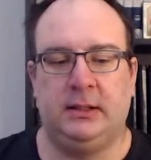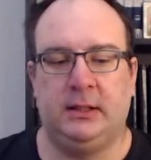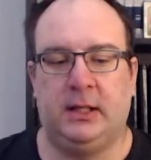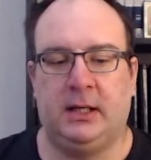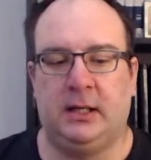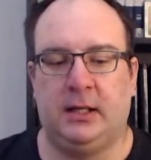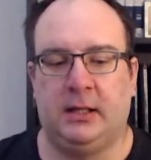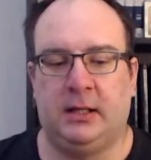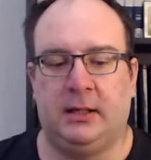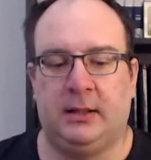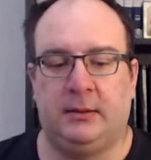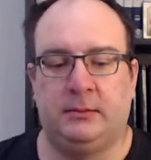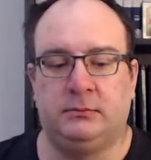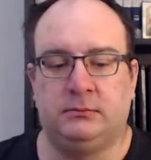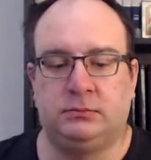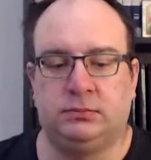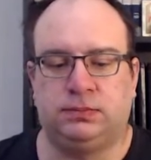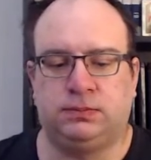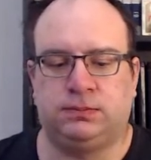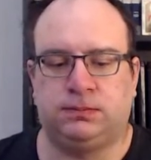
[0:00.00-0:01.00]

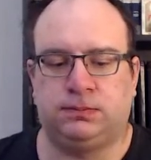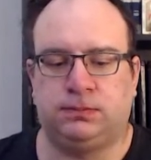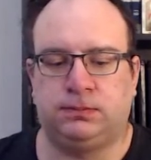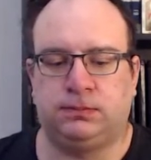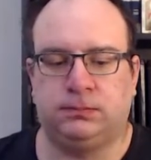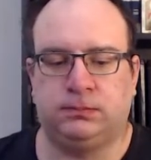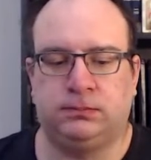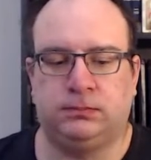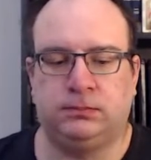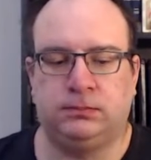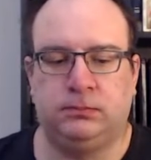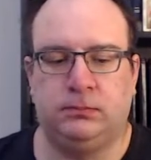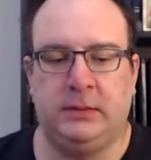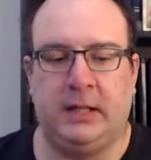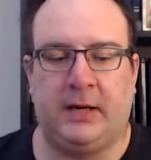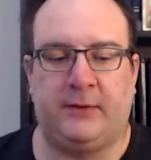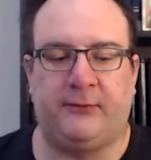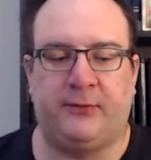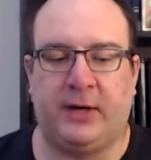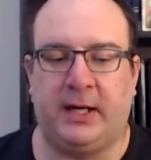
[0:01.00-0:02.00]

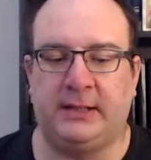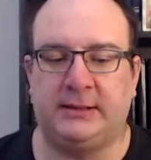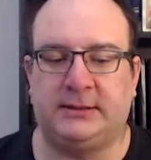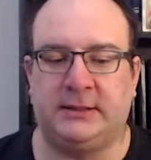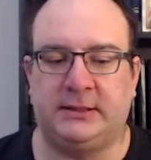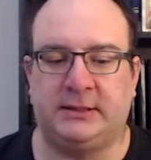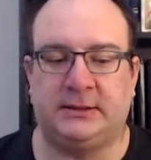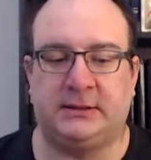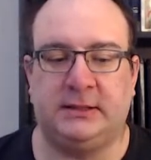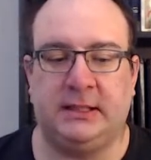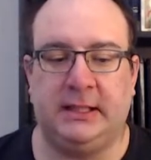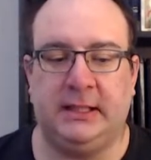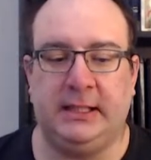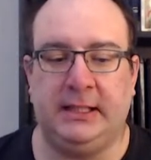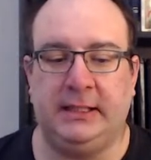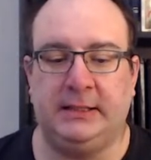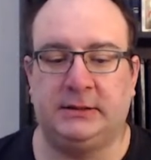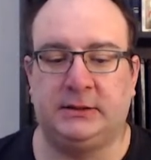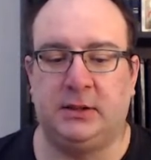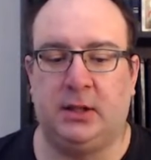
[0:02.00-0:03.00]
Now Francis
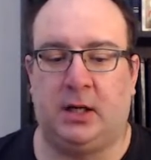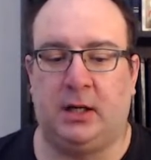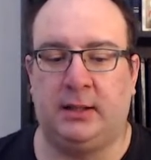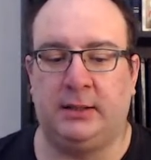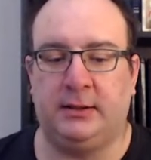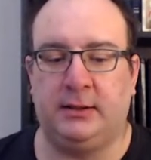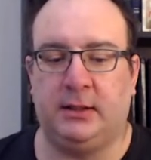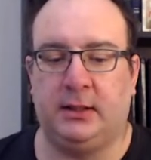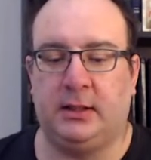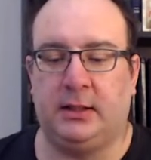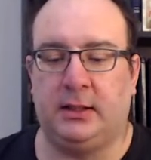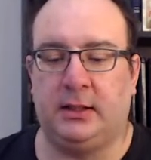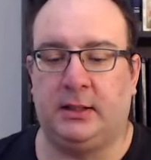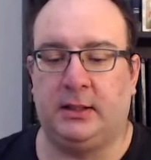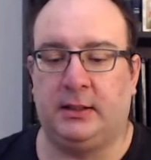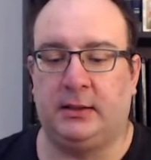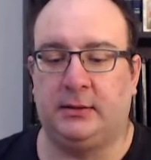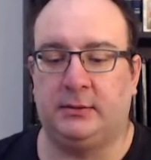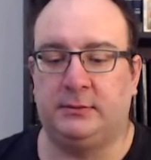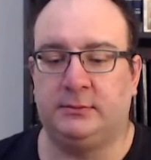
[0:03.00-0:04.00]
is not
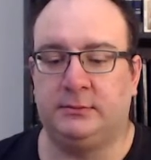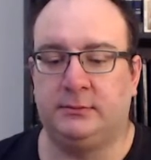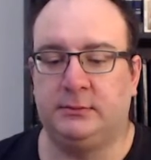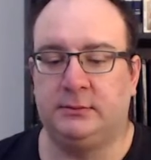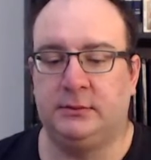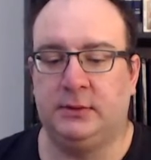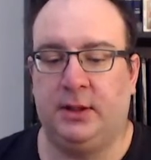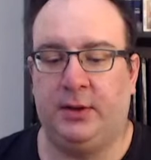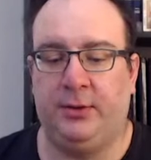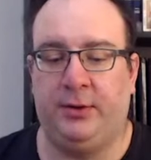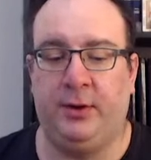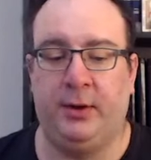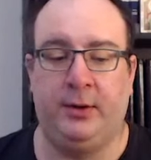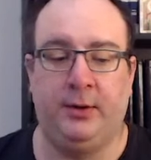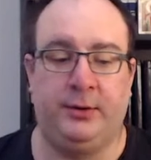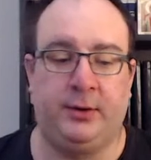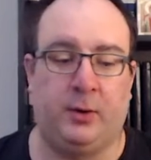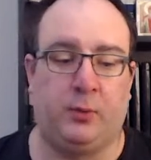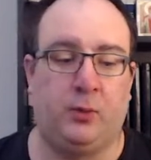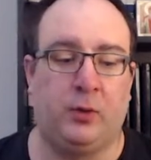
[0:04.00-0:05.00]
the
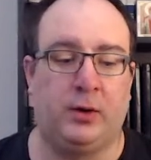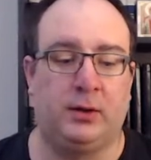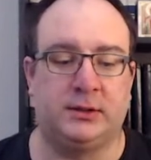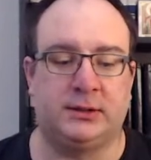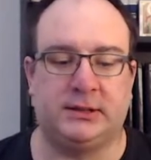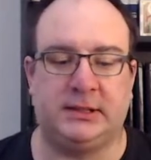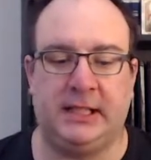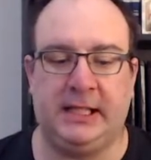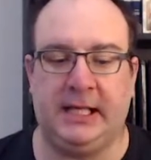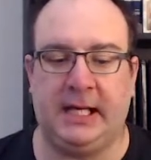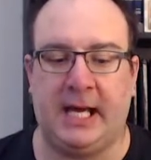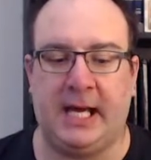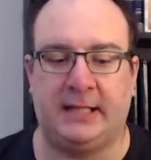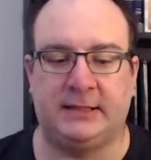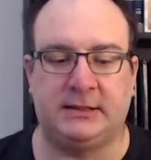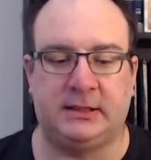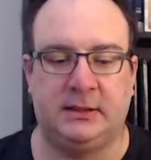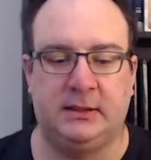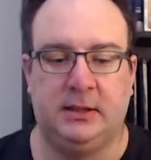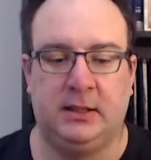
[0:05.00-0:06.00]
worst. He
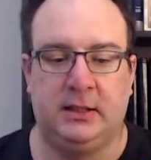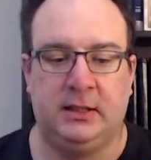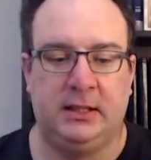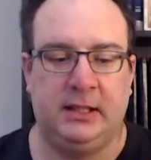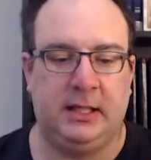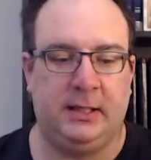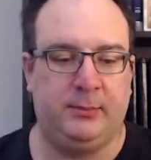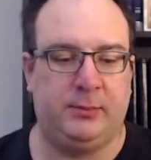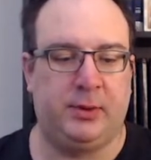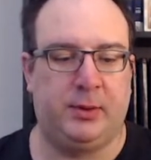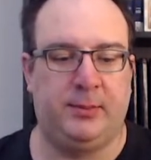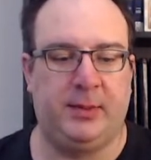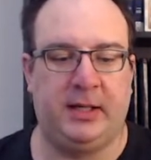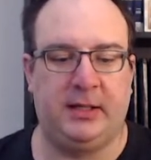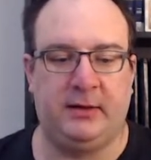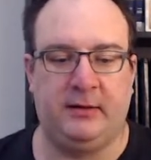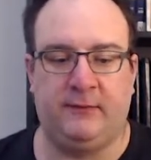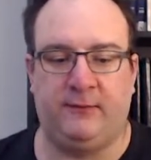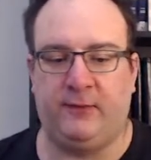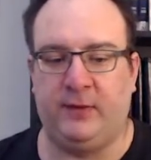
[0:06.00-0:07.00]
hasn't
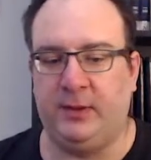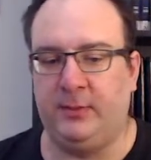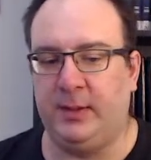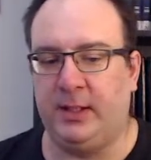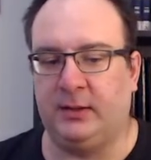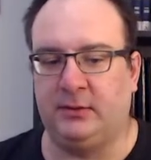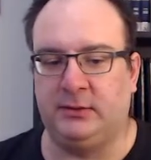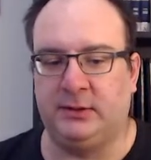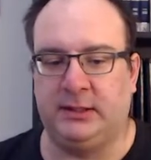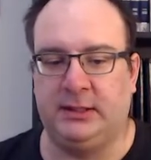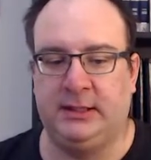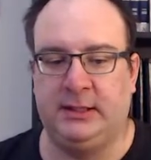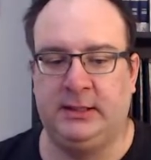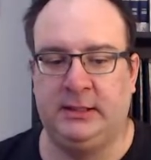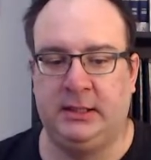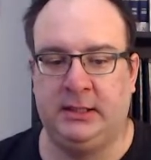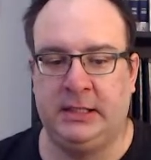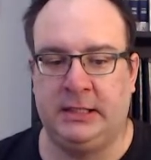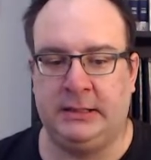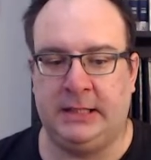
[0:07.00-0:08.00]
implemented female
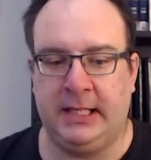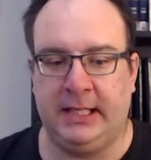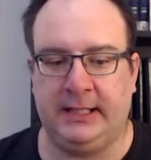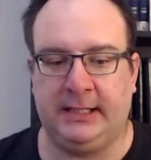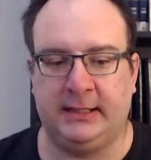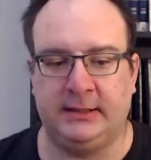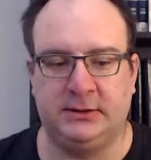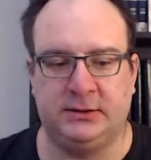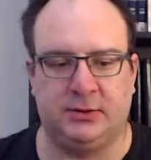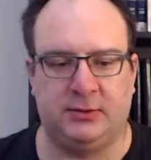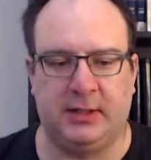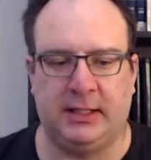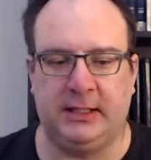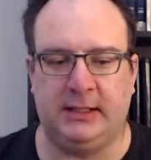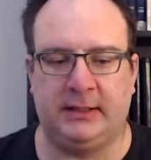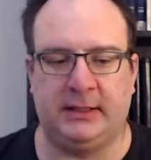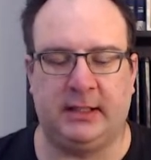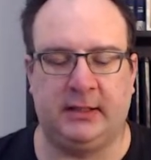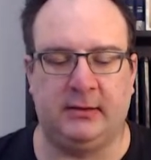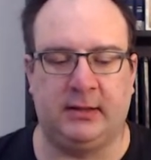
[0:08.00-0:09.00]
deacons or
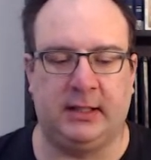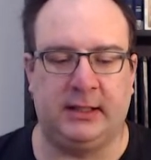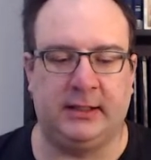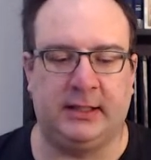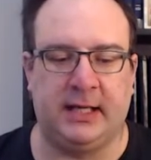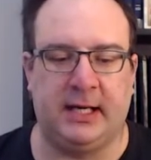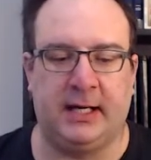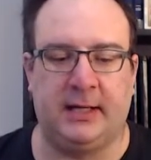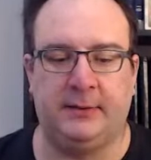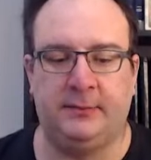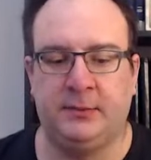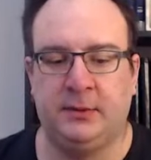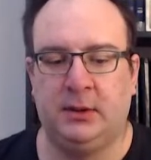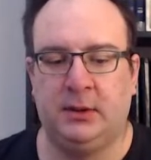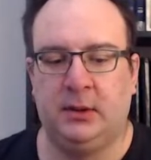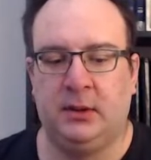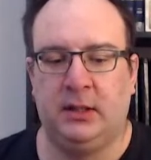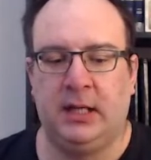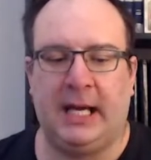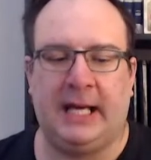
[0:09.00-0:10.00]
anything like that,
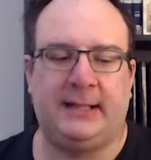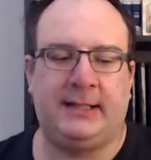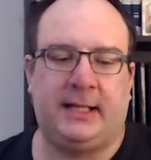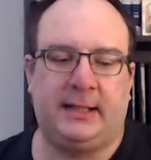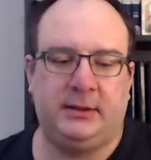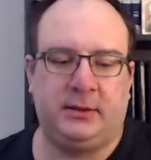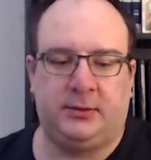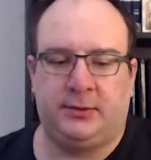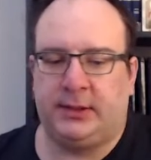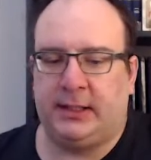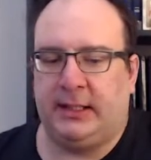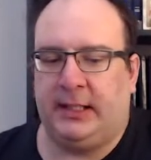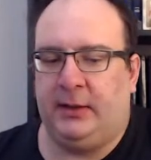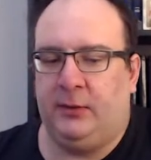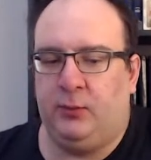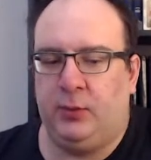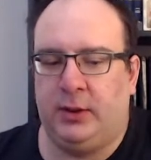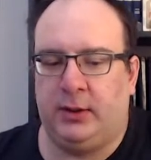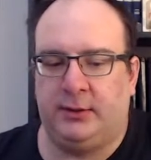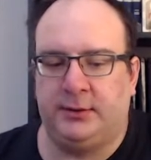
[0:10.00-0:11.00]
and I don't think he
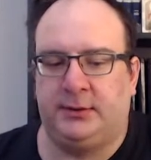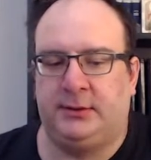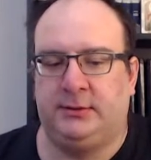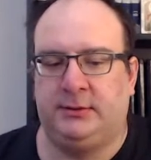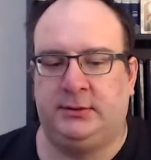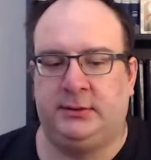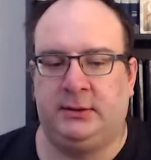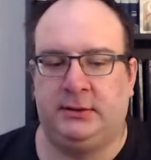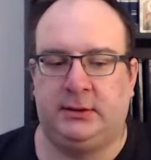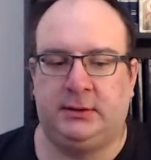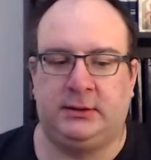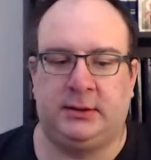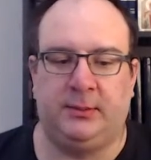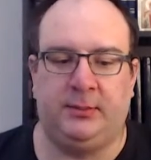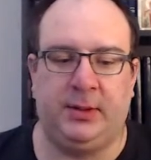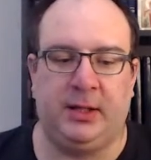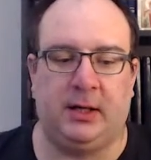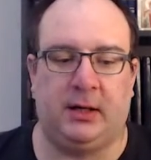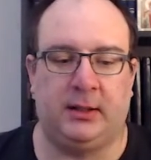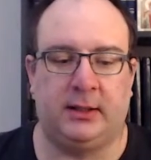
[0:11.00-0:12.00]
will, to
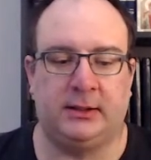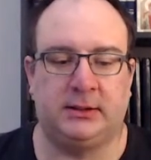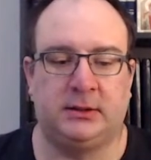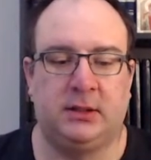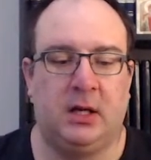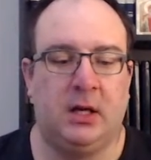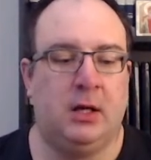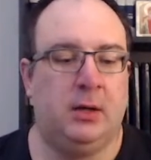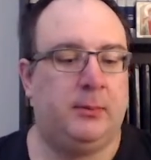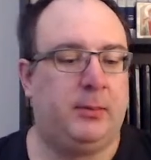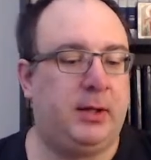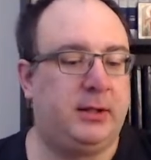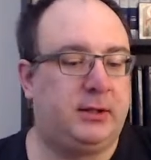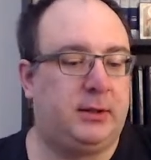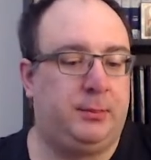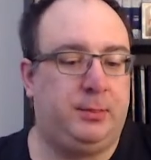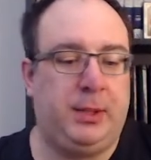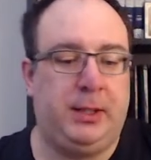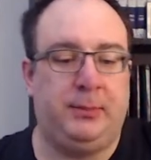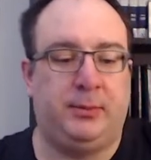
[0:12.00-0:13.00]
be honest. But
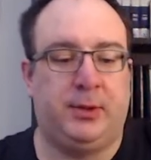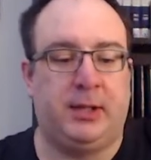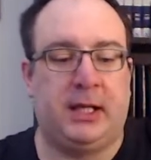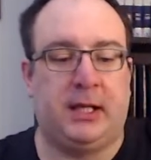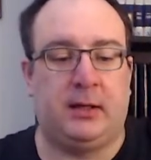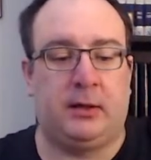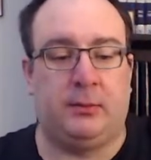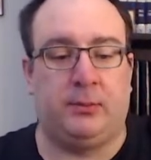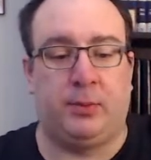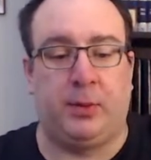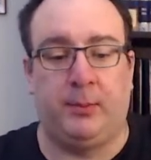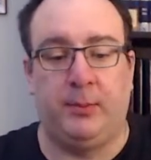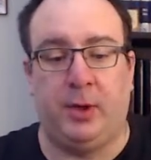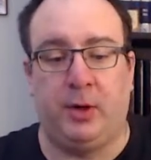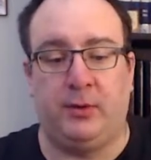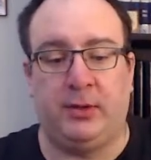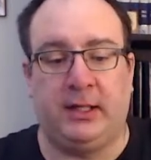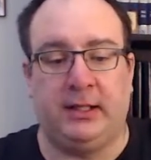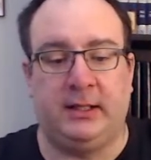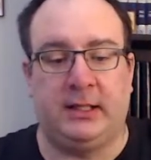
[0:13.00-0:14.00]
the people that are
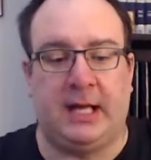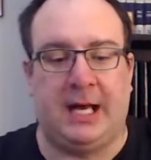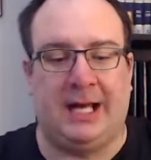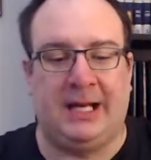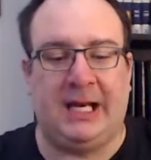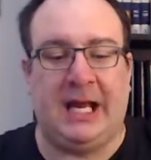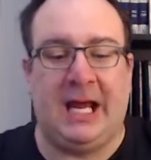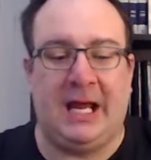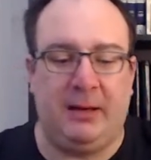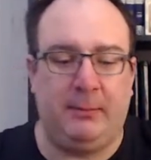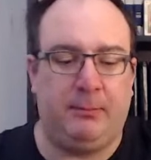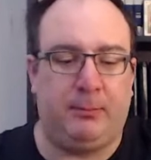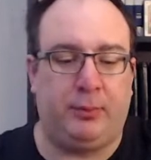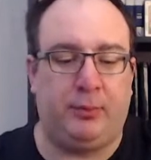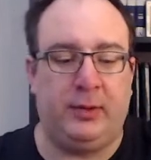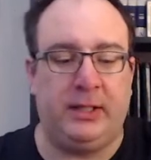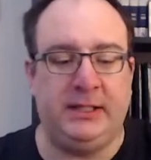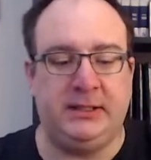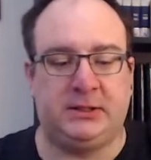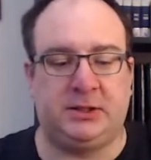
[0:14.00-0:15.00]
promoting that and
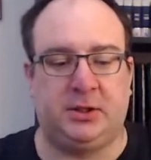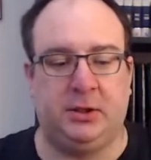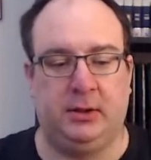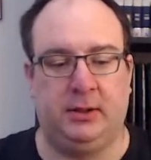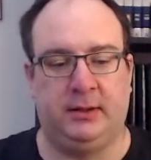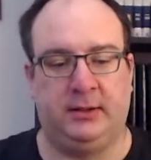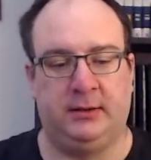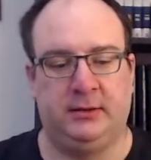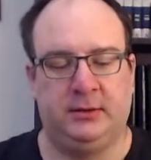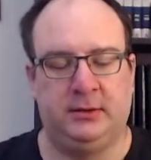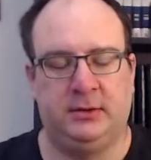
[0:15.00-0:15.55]
priesthood